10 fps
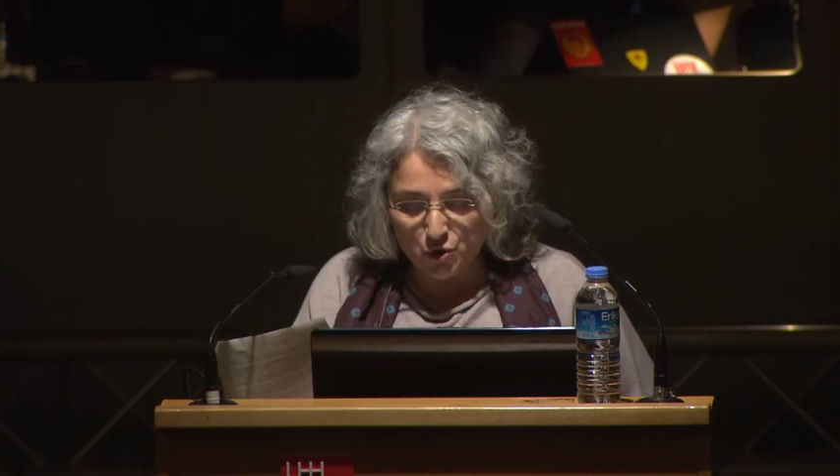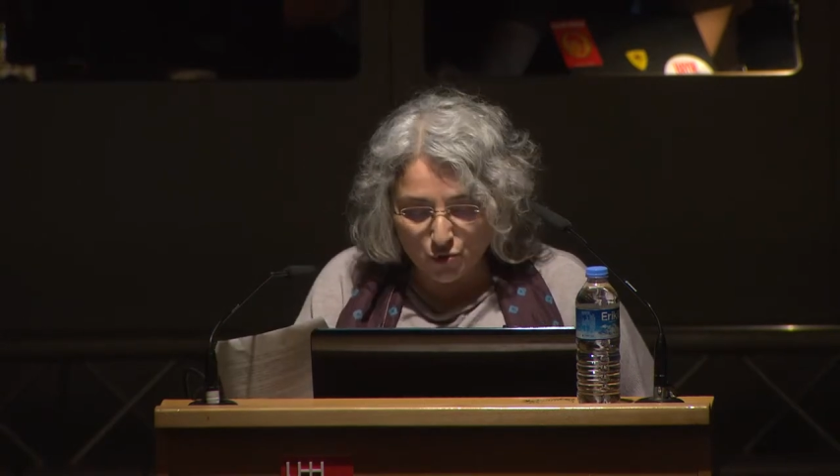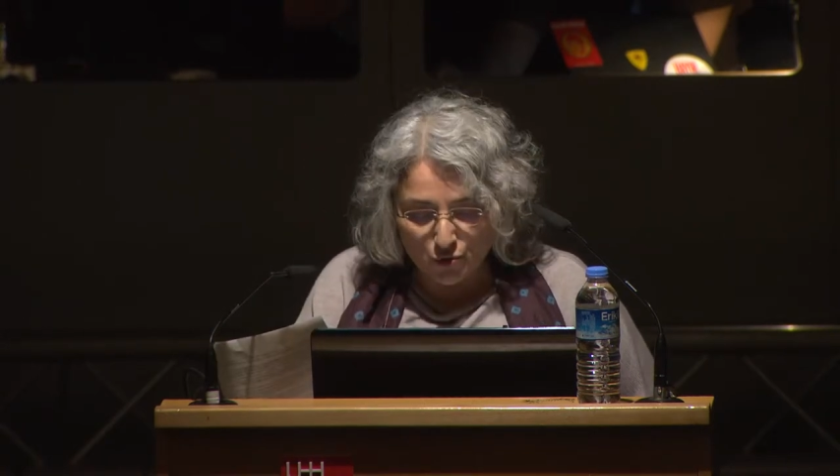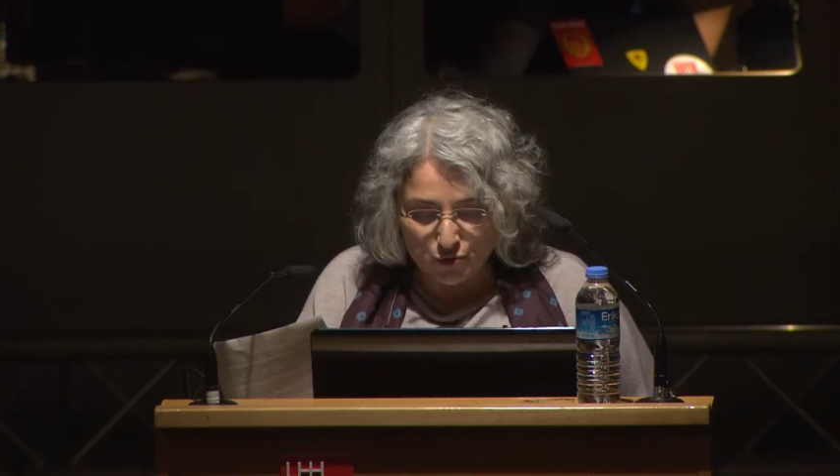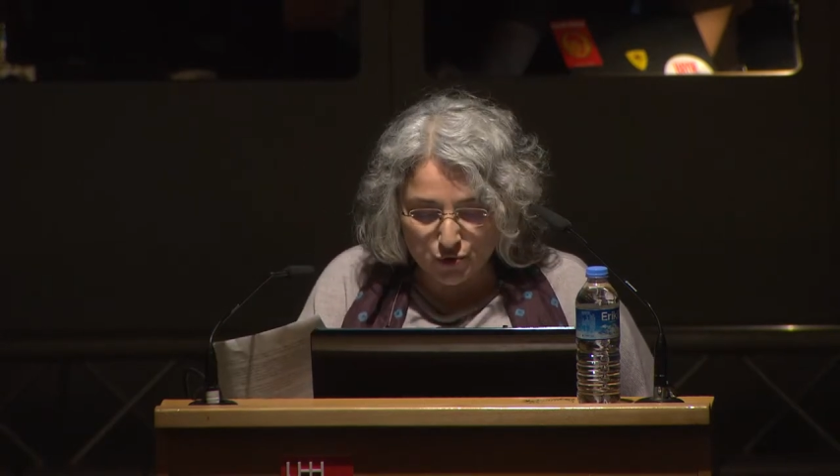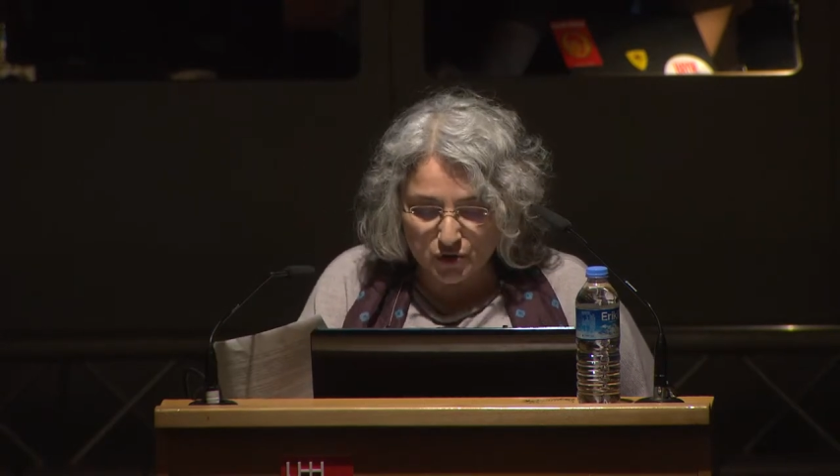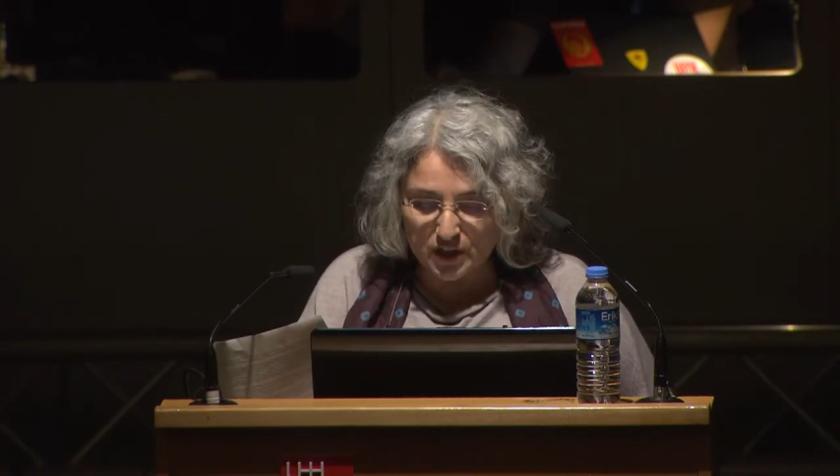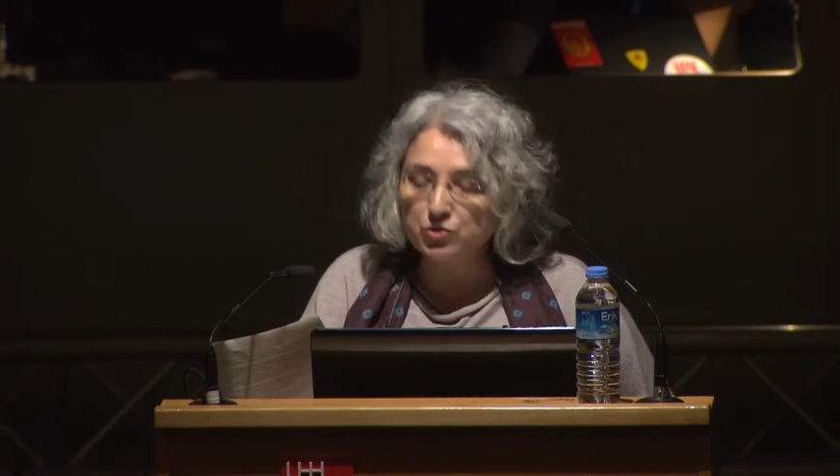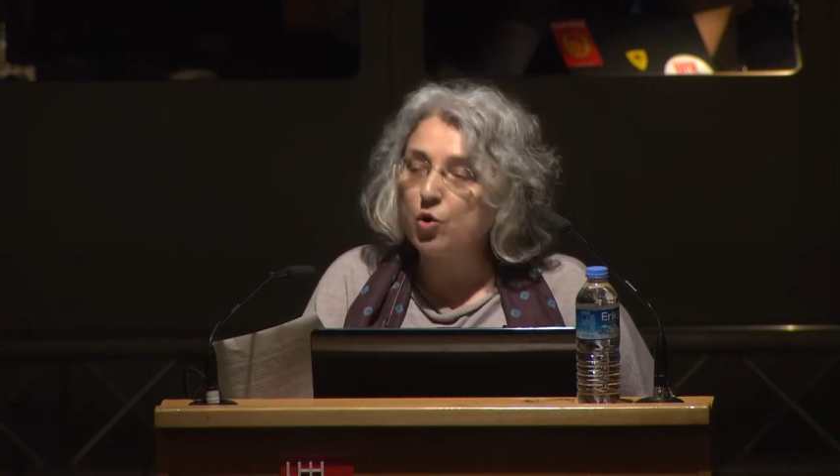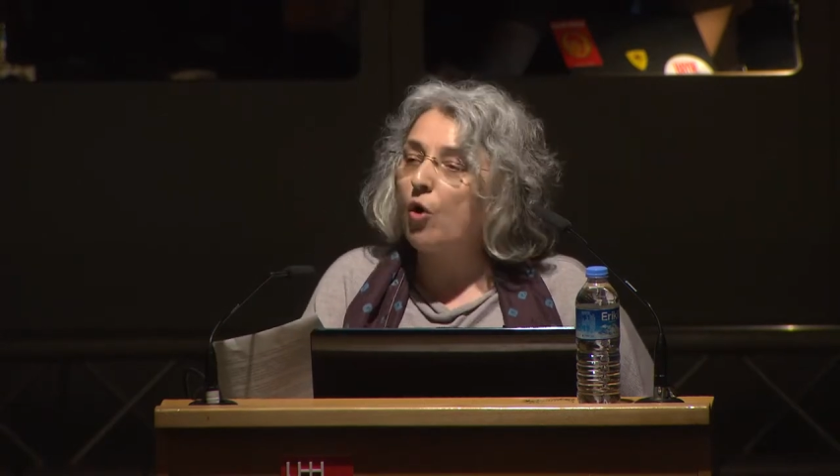used
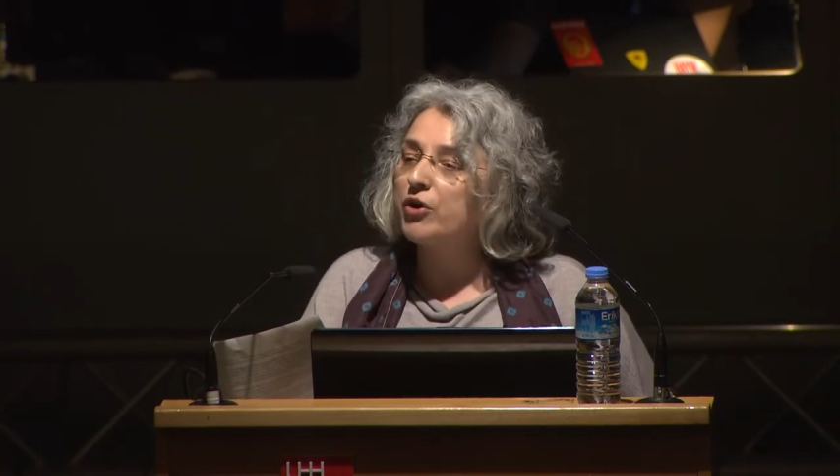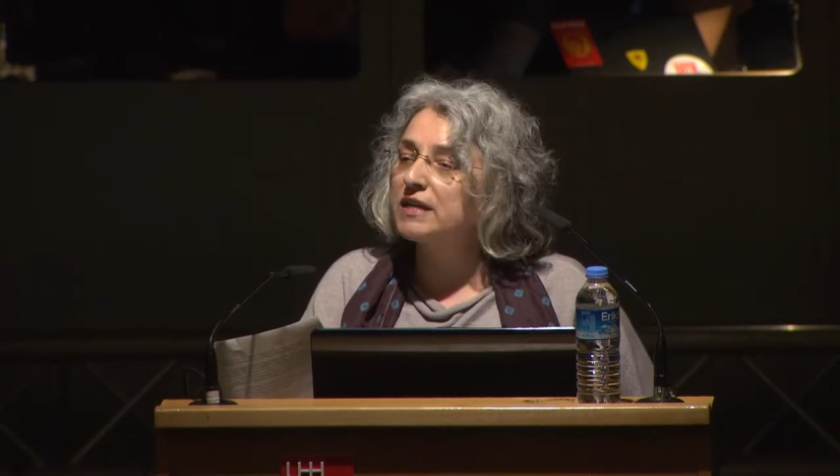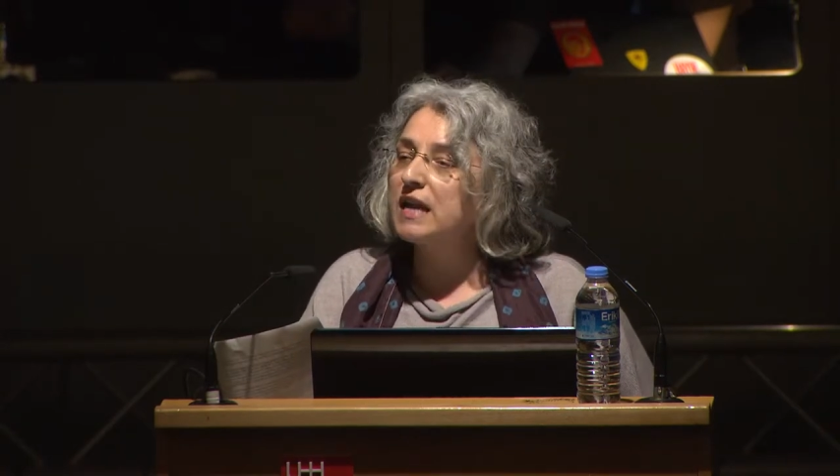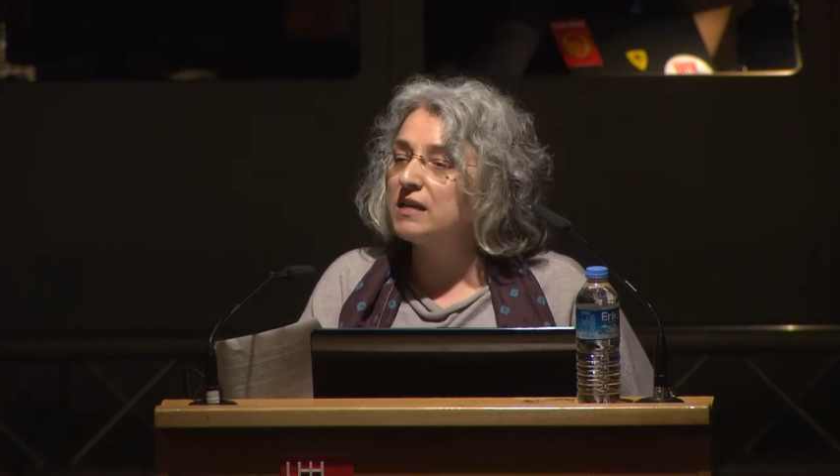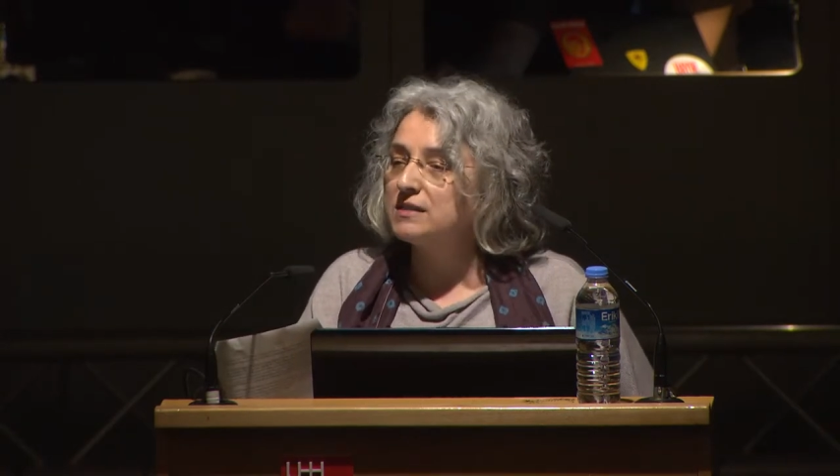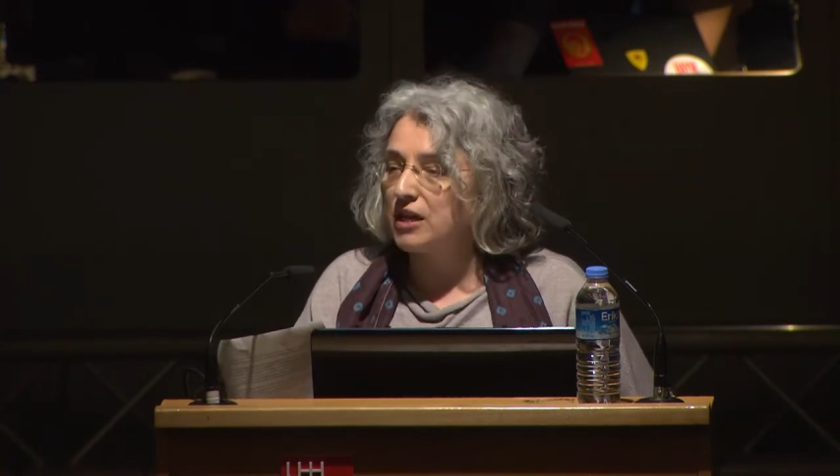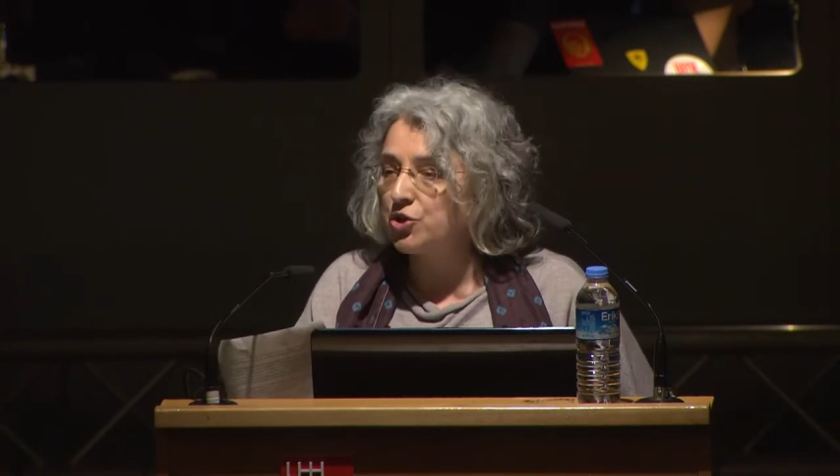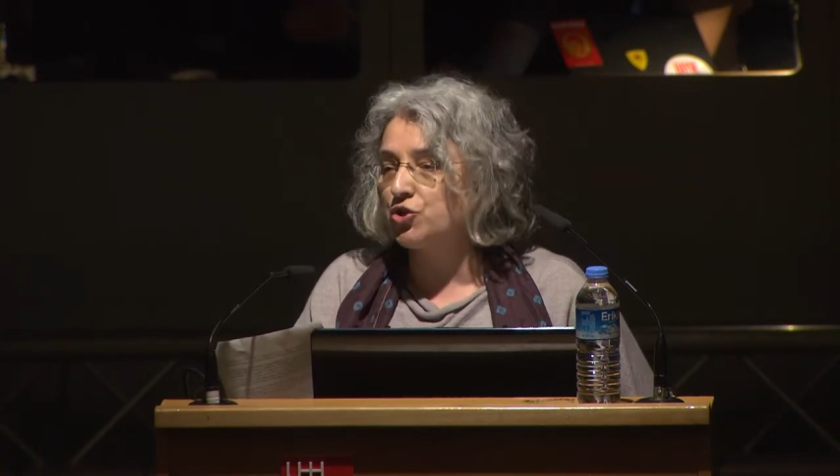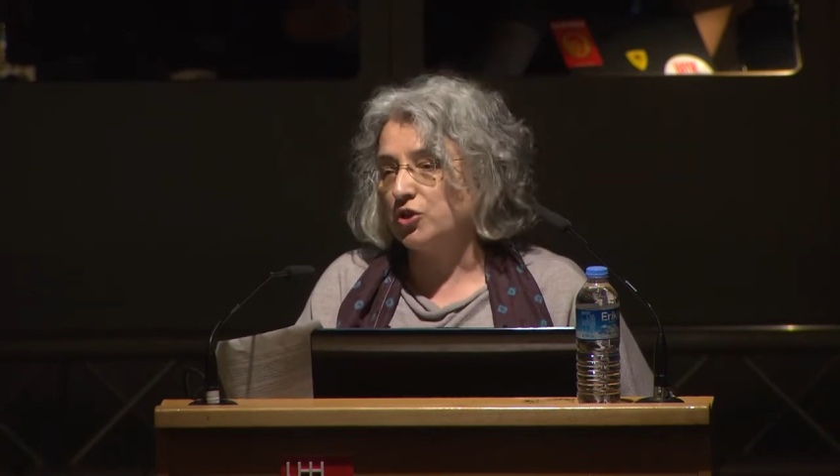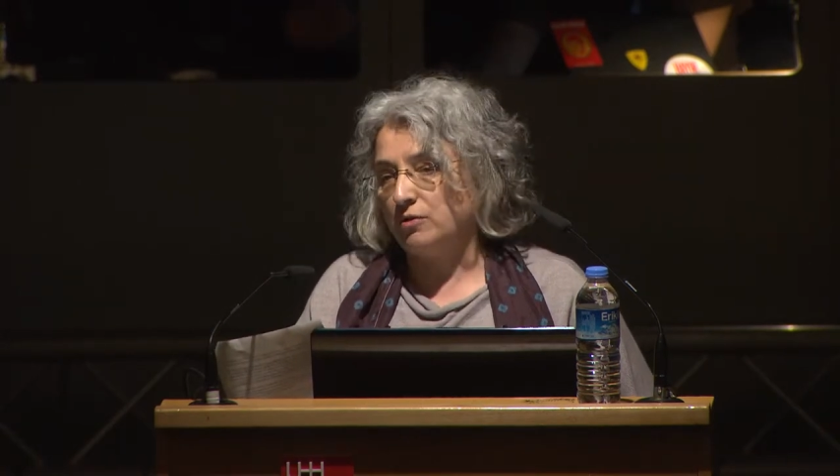in the
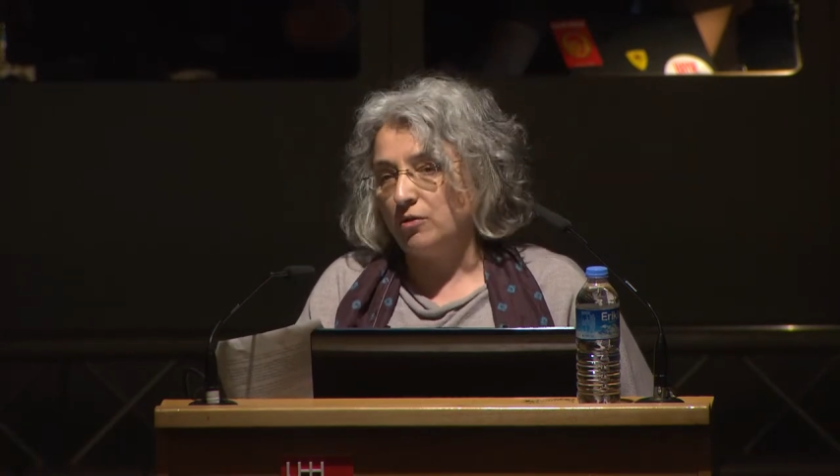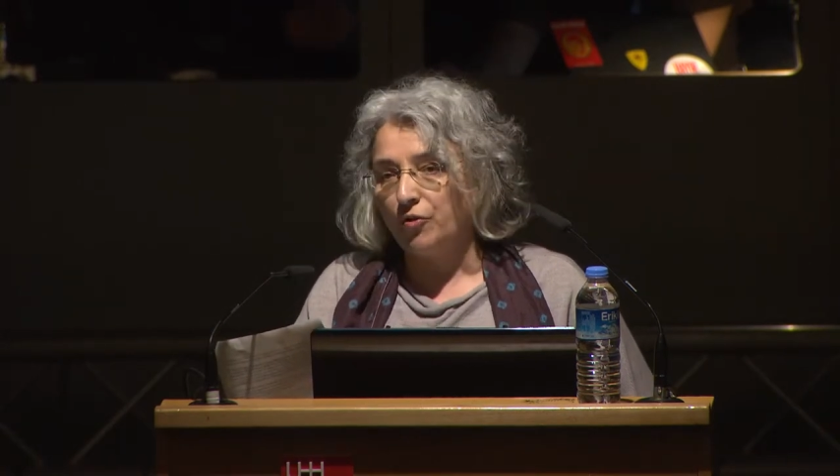organization